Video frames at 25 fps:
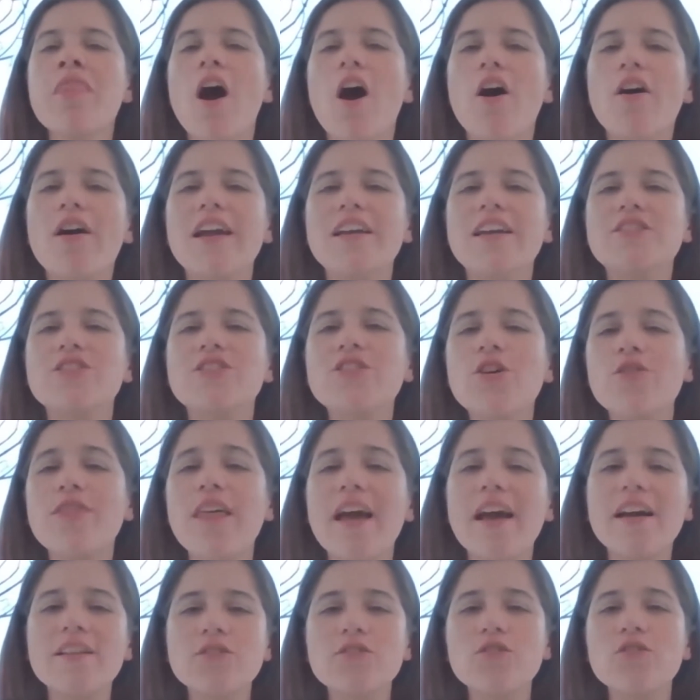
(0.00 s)
Okay, so
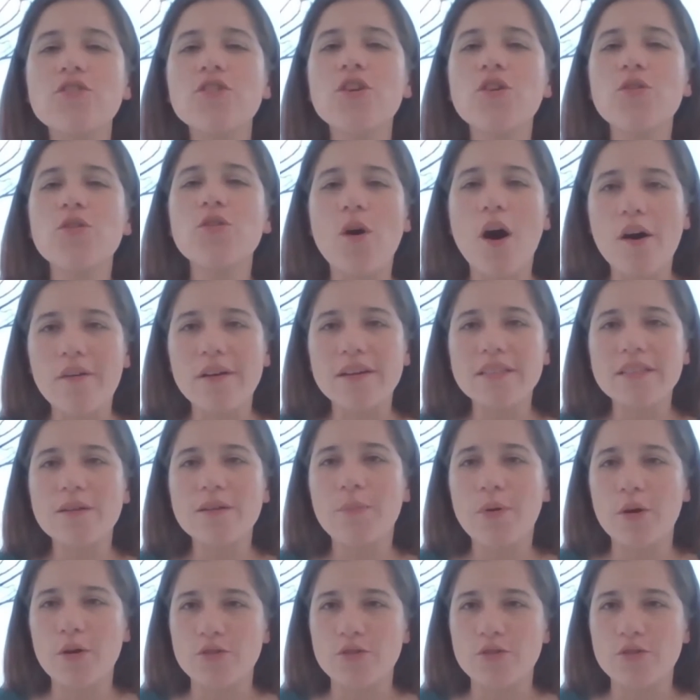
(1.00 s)
that's who you are as a